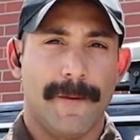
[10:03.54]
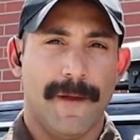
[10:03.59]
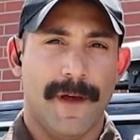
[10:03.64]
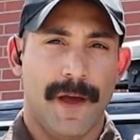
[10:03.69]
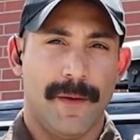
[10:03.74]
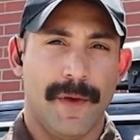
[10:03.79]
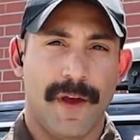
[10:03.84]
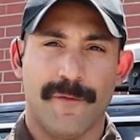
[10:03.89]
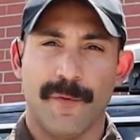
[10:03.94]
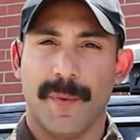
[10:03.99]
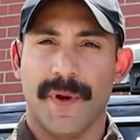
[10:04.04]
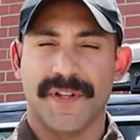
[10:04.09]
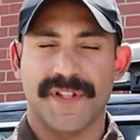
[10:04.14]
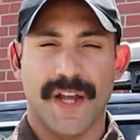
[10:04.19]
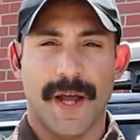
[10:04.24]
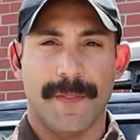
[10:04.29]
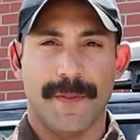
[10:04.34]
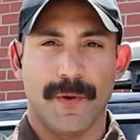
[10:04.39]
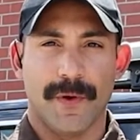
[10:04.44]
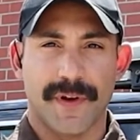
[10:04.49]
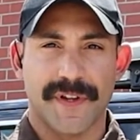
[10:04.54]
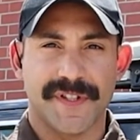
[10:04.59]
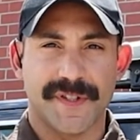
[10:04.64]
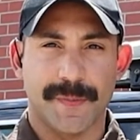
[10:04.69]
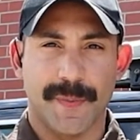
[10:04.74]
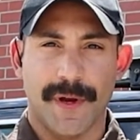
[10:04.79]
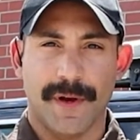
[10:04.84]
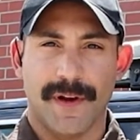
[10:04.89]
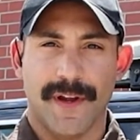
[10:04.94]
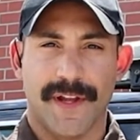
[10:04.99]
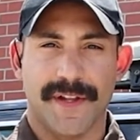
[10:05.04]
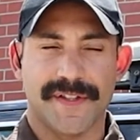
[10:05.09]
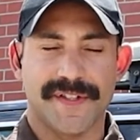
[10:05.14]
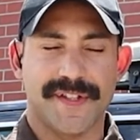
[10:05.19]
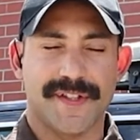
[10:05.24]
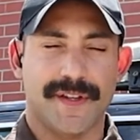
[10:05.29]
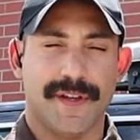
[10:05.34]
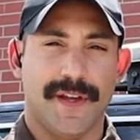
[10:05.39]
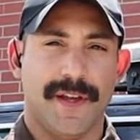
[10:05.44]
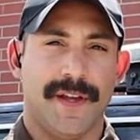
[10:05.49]
Everybody's got their own
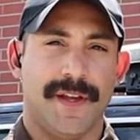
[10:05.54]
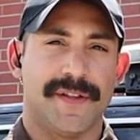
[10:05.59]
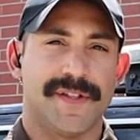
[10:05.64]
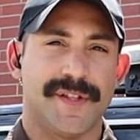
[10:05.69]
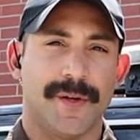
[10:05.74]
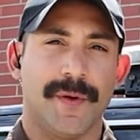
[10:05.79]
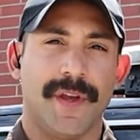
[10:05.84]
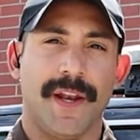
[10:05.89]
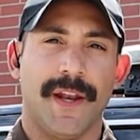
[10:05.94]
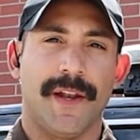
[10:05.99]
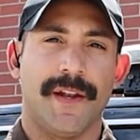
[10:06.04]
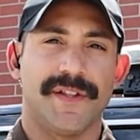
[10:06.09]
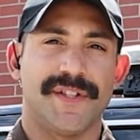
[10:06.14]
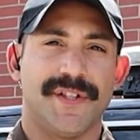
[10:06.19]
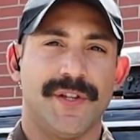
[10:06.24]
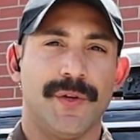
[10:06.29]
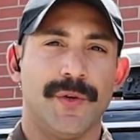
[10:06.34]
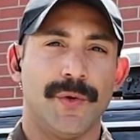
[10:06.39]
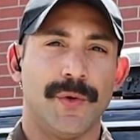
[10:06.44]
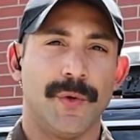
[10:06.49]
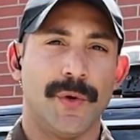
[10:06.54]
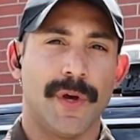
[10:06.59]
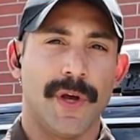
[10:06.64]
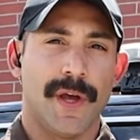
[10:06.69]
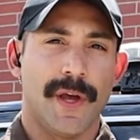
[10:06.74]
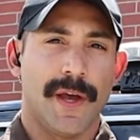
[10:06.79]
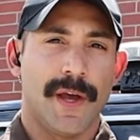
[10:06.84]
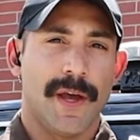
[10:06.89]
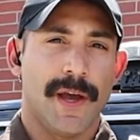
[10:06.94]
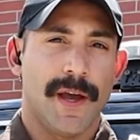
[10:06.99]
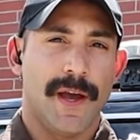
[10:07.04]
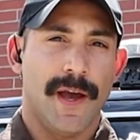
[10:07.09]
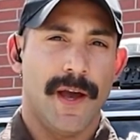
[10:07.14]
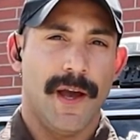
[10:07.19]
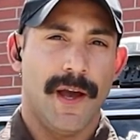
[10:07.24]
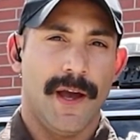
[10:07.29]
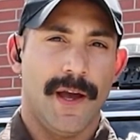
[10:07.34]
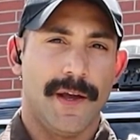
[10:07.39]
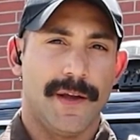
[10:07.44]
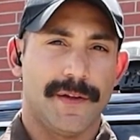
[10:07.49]
experience, and so getting to
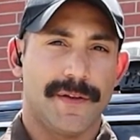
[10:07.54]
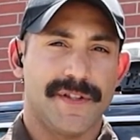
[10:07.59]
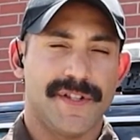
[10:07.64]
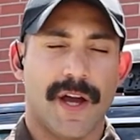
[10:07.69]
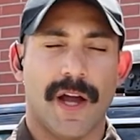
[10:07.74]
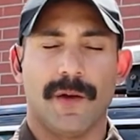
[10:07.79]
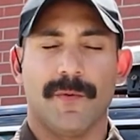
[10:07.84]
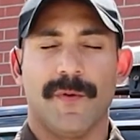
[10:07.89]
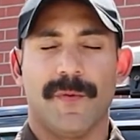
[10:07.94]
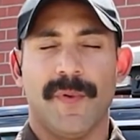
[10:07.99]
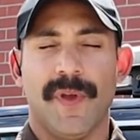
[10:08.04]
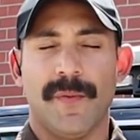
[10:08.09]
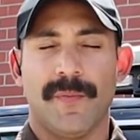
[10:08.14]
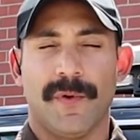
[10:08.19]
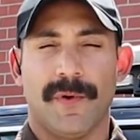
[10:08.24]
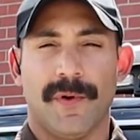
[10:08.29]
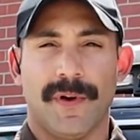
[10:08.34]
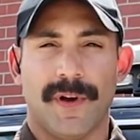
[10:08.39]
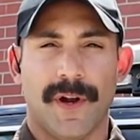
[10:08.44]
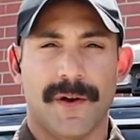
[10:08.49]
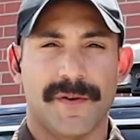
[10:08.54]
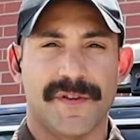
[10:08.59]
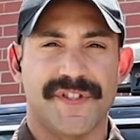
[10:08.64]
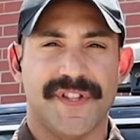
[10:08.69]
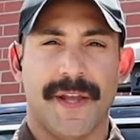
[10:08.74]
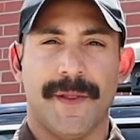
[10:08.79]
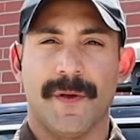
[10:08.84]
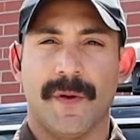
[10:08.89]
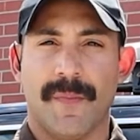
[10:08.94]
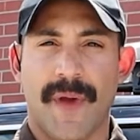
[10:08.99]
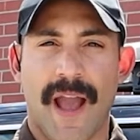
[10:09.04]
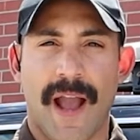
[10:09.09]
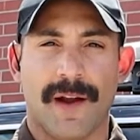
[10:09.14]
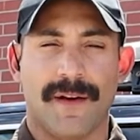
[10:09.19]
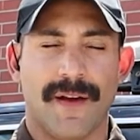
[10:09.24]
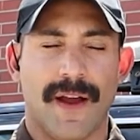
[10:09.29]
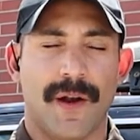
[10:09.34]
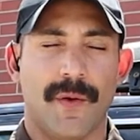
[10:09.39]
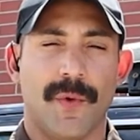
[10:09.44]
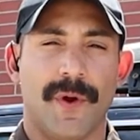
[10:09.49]
talk with people and understand their
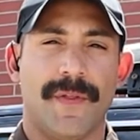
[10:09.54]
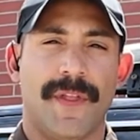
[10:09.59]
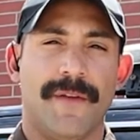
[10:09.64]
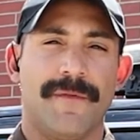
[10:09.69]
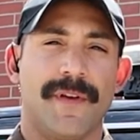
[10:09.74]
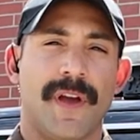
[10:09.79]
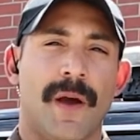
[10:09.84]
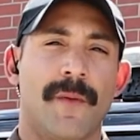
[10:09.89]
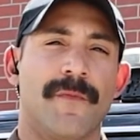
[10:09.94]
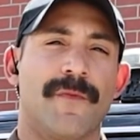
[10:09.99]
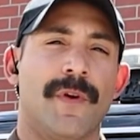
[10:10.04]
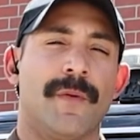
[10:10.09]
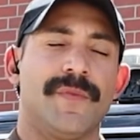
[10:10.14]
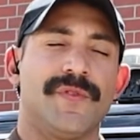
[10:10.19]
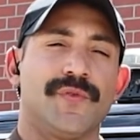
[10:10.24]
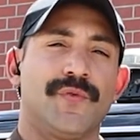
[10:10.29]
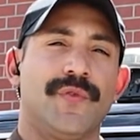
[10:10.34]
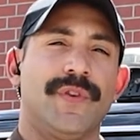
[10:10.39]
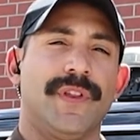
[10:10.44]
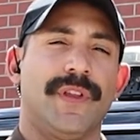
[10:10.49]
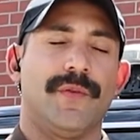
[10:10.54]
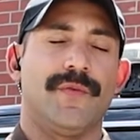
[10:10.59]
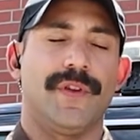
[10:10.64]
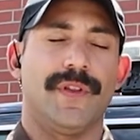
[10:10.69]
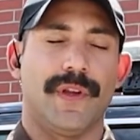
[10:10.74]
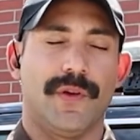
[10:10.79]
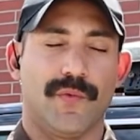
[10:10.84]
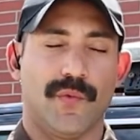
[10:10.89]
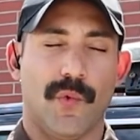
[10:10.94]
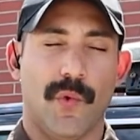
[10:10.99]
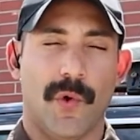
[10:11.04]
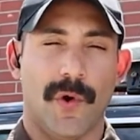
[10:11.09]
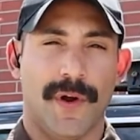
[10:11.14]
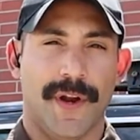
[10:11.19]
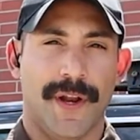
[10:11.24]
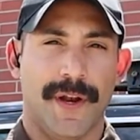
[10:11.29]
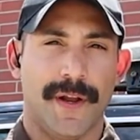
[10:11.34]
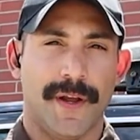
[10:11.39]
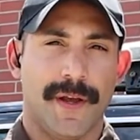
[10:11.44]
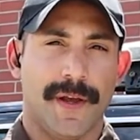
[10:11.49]
background and where they've come from is really, really
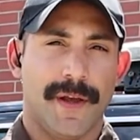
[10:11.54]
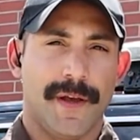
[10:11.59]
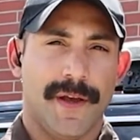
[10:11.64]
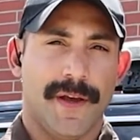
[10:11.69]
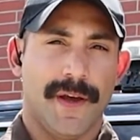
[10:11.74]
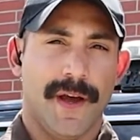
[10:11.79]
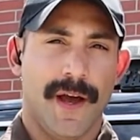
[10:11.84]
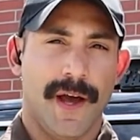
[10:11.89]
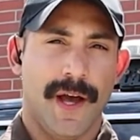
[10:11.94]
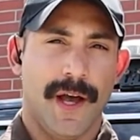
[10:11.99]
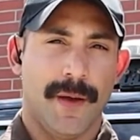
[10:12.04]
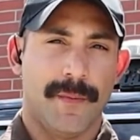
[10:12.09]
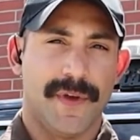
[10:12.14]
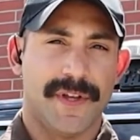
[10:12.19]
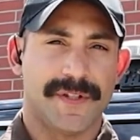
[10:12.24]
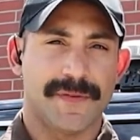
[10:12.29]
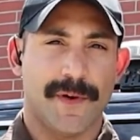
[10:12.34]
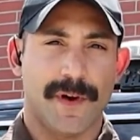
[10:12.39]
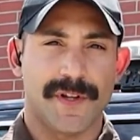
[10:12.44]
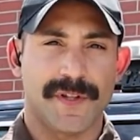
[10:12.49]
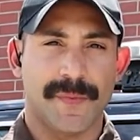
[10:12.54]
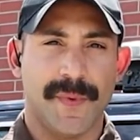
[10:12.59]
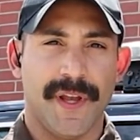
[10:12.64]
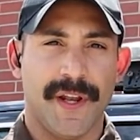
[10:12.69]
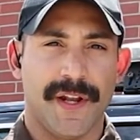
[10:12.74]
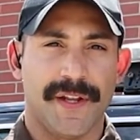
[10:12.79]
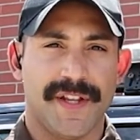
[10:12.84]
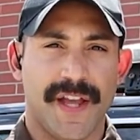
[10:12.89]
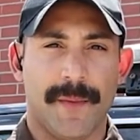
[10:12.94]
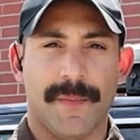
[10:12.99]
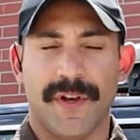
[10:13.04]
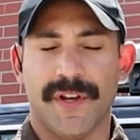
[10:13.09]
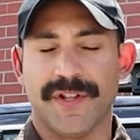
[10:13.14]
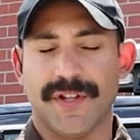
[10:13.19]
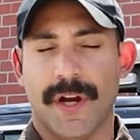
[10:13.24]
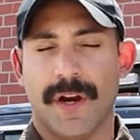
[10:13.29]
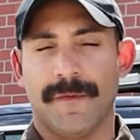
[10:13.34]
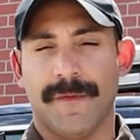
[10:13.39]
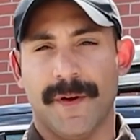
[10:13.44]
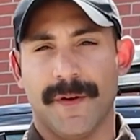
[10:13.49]
rewarding. As far as being a deputy
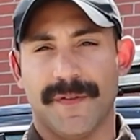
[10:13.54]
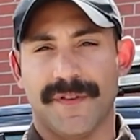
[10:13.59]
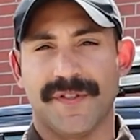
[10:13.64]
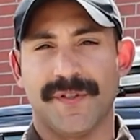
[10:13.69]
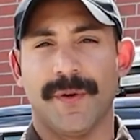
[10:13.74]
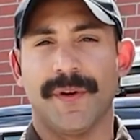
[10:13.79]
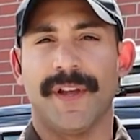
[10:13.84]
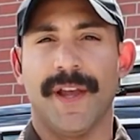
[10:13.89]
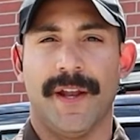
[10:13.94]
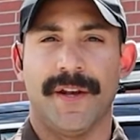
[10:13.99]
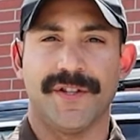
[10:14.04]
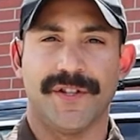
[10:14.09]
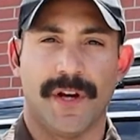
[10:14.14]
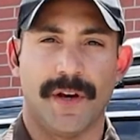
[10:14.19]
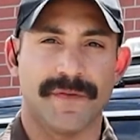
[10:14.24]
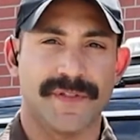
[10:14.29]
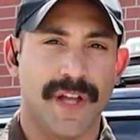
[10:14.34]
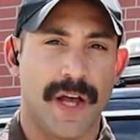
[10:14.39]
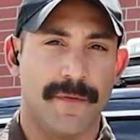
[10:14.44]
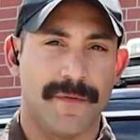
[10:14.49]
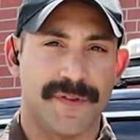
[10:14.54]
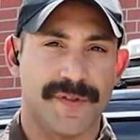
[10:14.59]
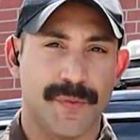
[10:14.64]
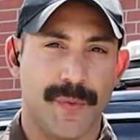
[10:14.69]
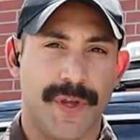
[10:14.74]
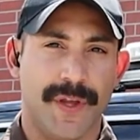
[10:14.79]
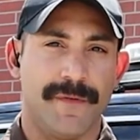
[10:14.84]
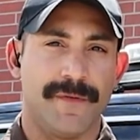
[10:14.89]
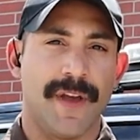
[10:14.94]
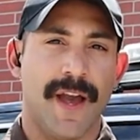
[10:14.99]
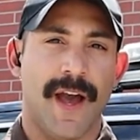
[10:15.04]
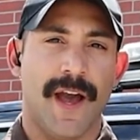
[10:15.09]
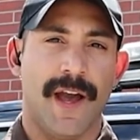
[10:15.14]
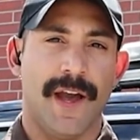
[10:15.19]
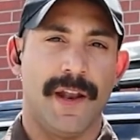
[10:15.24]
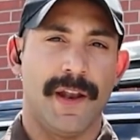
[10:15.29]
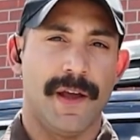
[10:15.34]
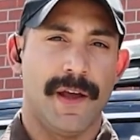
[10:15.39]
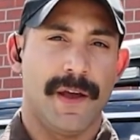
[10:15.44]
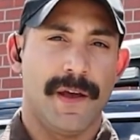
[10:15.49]
sheriff here at the Seward County Sheriff's Office, we've
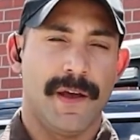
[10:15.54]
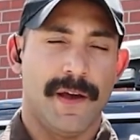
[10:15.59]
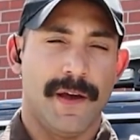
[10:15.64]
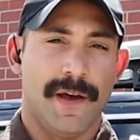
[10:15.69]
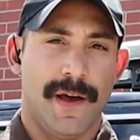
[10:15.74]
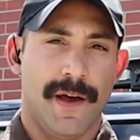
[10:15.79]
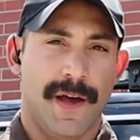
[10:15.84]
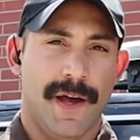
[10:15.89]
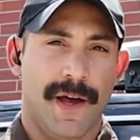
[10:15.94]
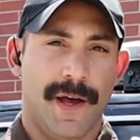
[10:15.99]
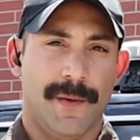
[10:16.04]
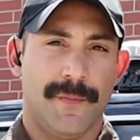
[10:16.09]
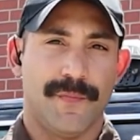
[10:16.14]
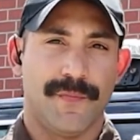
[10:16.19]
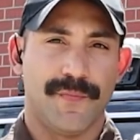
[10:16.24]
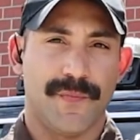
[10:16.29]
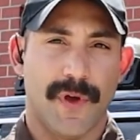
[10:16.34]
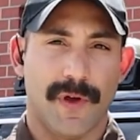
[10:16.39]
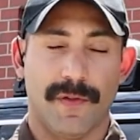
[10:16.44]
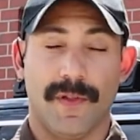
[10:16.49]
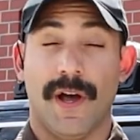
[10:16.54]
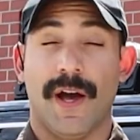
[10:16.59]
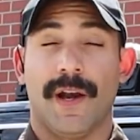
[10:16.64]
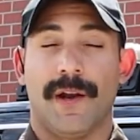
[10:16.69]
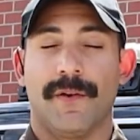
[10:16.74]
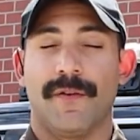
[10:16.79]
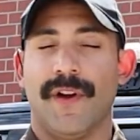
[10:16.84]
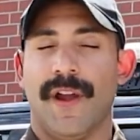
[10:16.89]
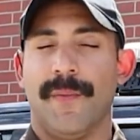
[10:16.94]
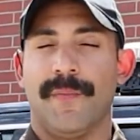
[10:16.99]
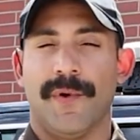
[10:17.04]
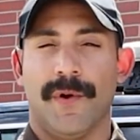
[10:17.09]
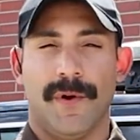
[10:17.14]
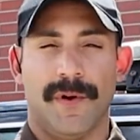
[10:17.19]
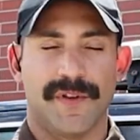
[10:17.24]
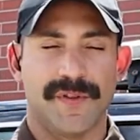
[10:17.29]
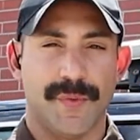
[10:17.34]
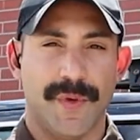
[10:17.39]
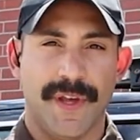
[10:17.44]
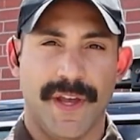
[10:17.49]
got a lot of great
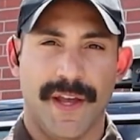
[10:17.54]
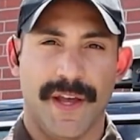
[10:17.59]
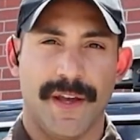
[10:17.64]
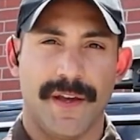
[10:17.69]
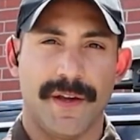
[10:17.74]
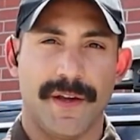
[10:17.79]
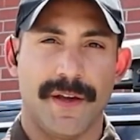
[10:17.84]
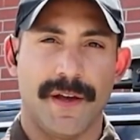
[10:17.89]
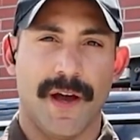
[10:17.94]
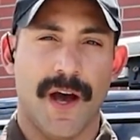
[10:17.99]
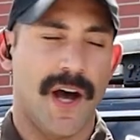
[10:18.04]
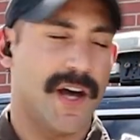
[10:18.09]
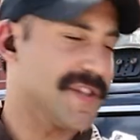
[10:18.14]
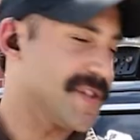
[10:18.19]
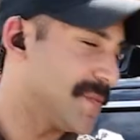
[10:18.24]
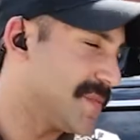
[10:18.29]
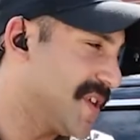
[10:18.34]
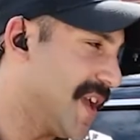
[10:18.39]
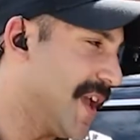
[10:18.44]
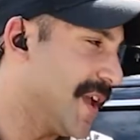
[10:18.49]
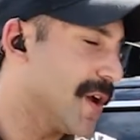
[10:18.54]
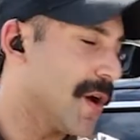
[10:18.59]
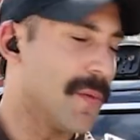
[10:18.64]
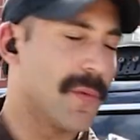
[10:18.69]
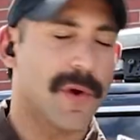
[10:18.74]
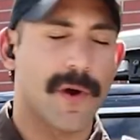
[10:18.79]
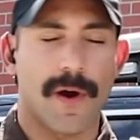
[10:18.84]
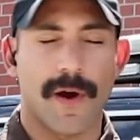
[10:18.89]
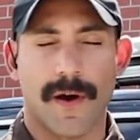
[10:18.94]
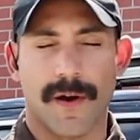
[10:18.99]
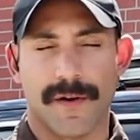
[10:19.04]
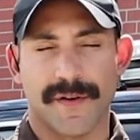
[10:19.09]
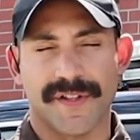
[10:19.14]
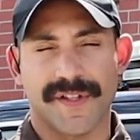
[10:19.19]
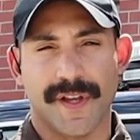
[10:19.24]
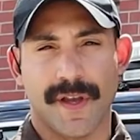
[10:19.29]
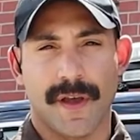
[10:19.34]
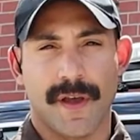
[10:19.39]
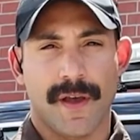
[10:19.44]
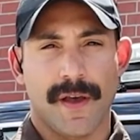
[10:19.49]
perks. We get awesome take-home cars.